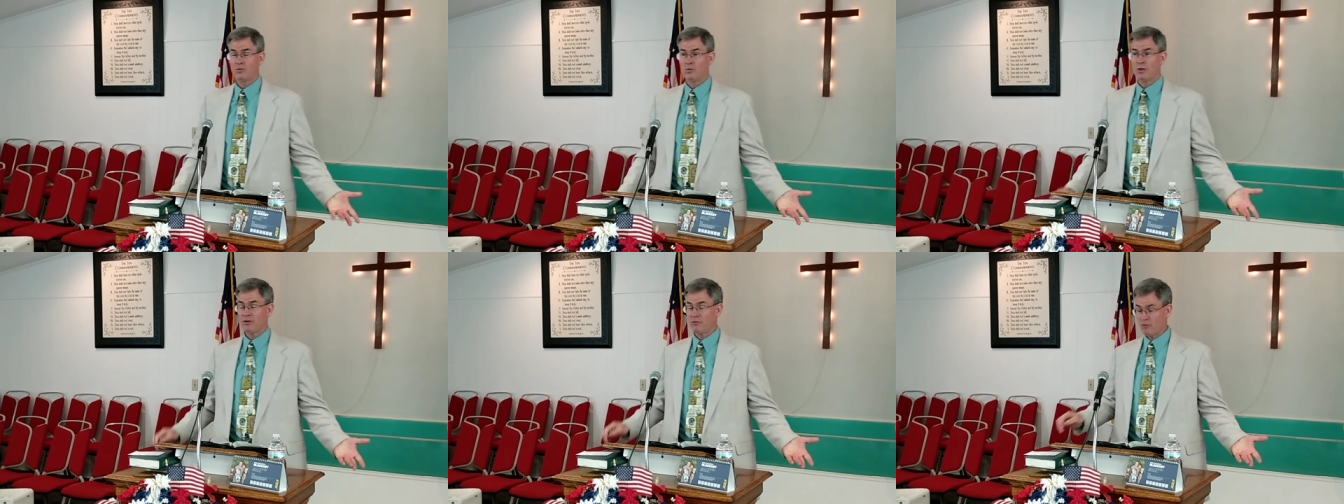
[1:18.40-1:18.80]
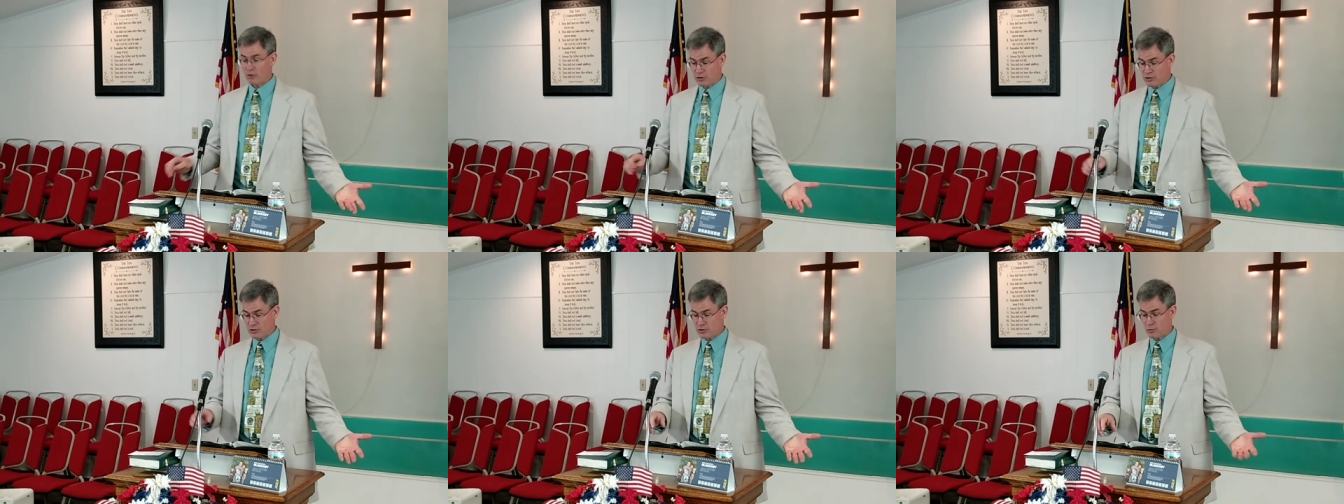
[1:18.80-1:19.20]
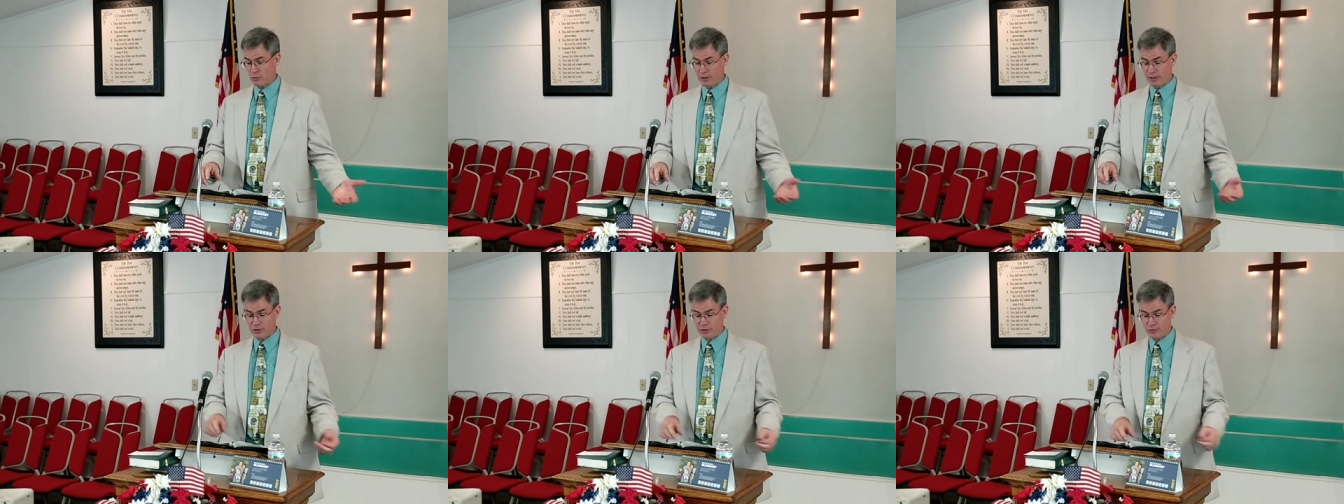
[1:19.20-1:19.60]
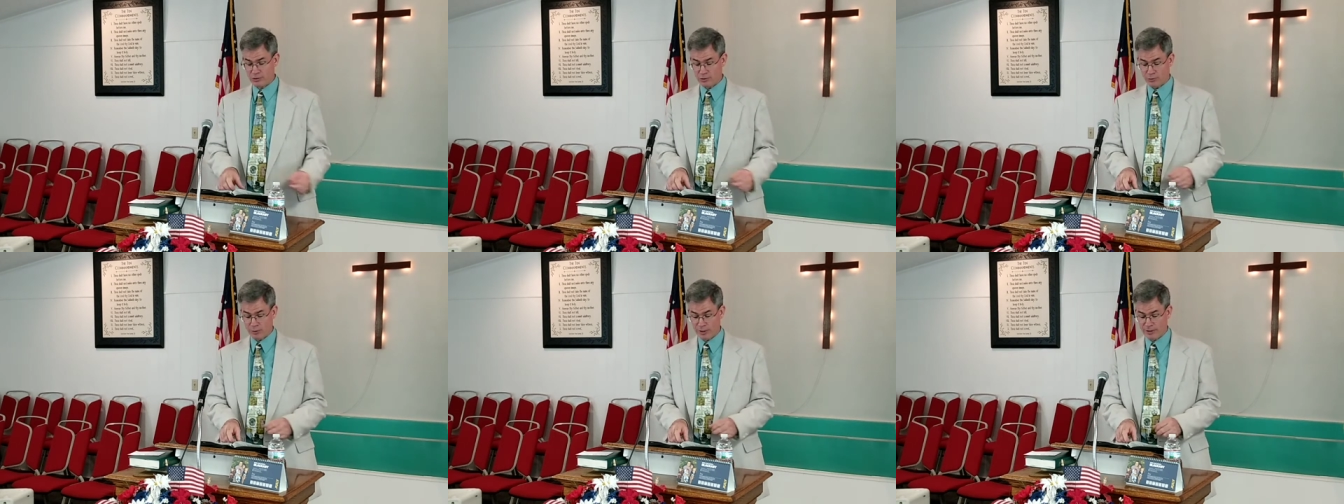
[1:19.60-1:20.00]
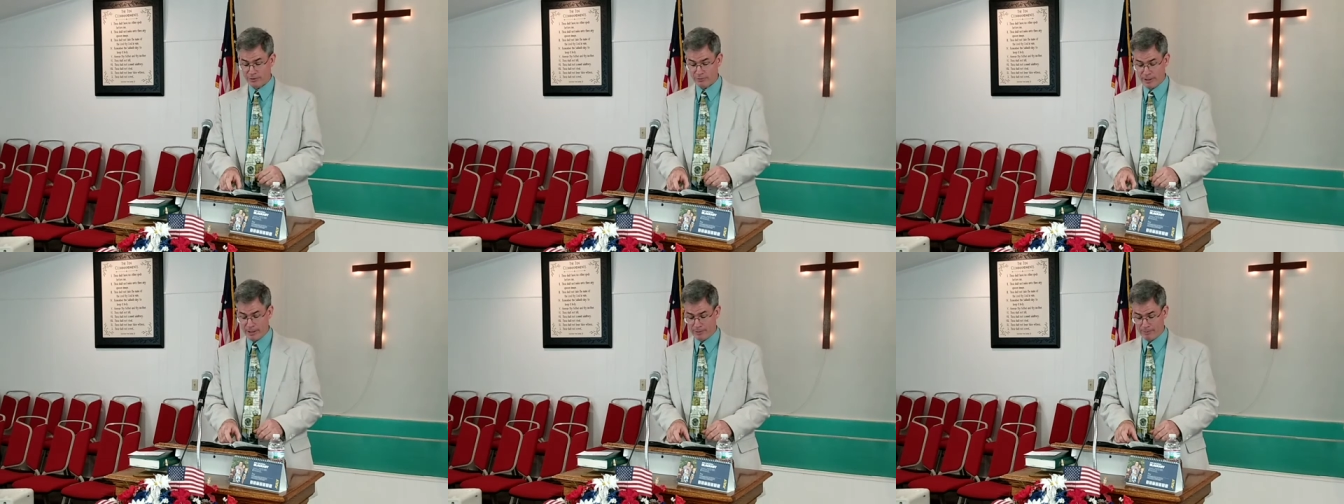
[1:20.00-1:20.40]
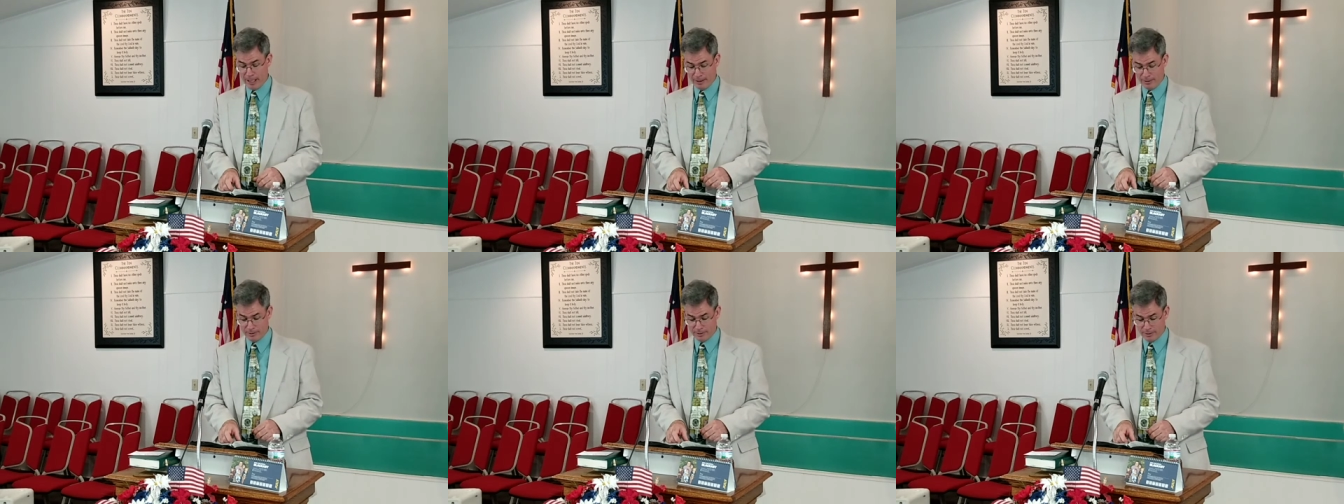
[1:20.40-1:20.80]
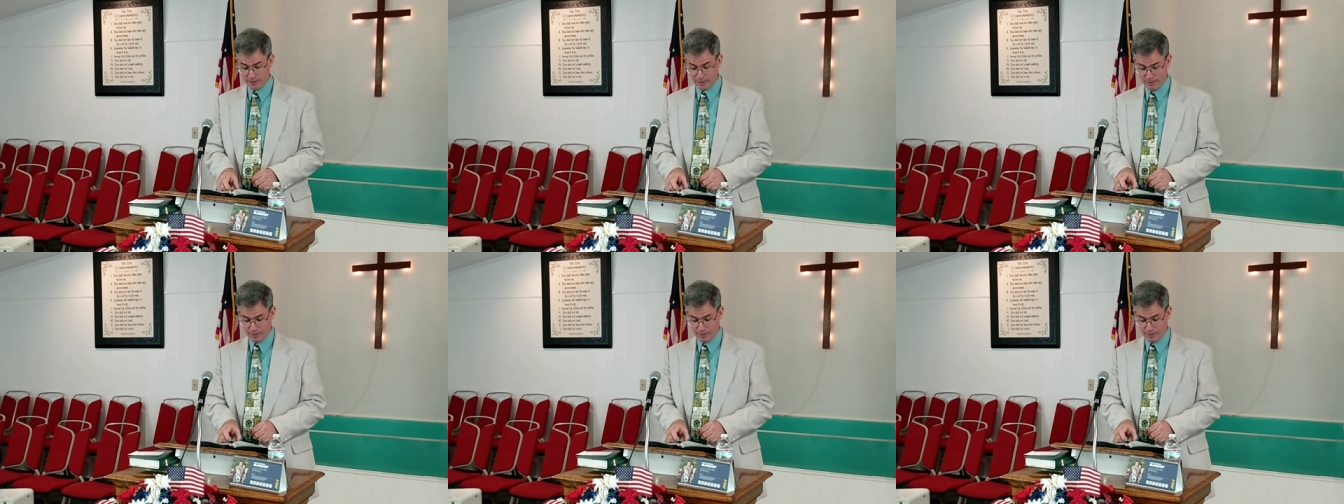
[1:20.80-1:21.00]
What are verses 22 and 23 about?